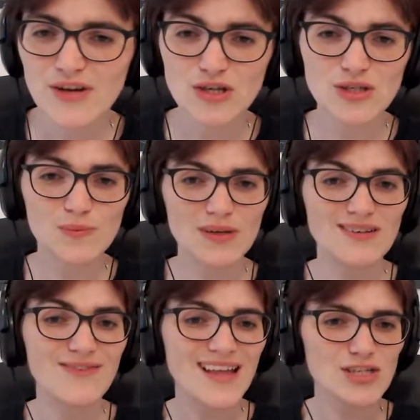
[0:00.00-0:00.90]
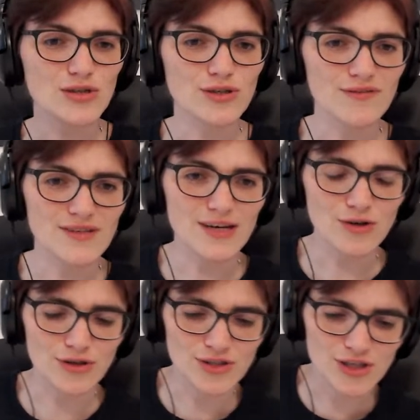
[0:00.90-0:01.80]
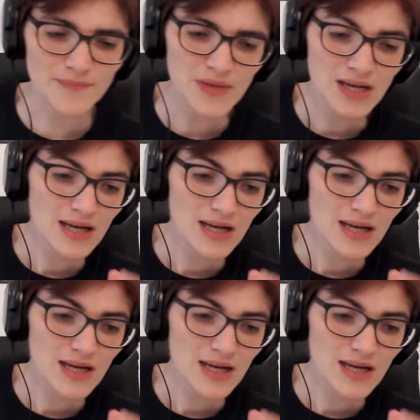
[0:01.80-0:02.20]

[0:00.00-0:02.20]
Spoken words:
it could advance a lot of technology.